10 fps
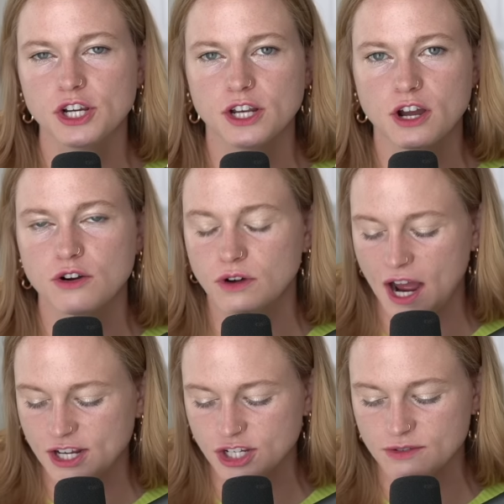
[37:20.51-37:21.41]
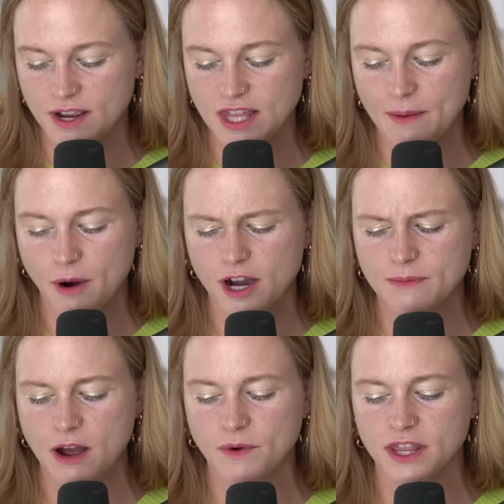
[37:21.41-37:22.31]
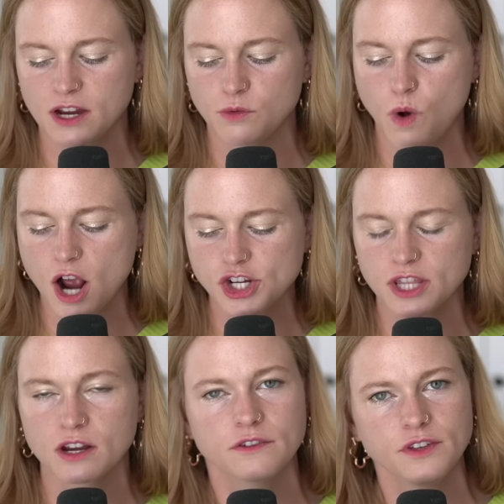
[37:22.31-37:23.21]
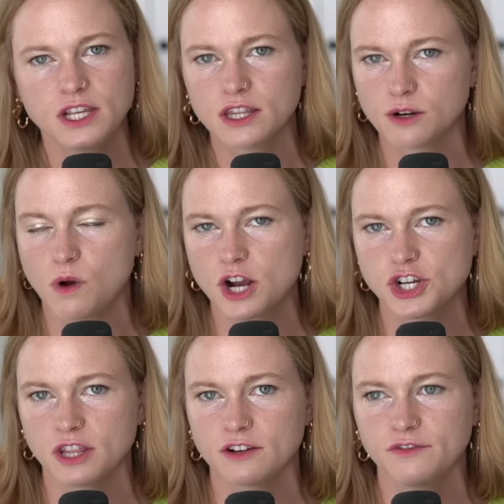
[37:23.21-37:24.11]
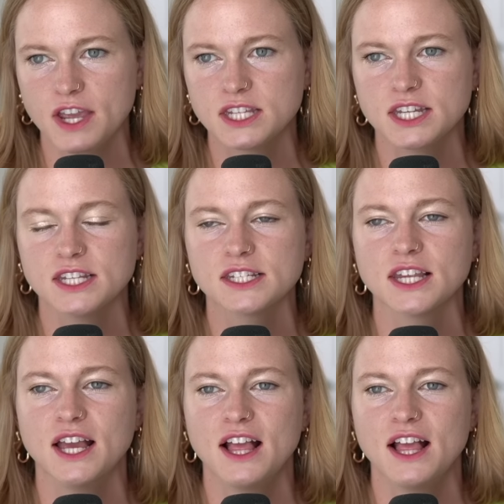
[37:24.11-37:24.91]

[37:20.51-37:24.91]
You know, I just read that part about where they're washing their feet, they're washing their faces,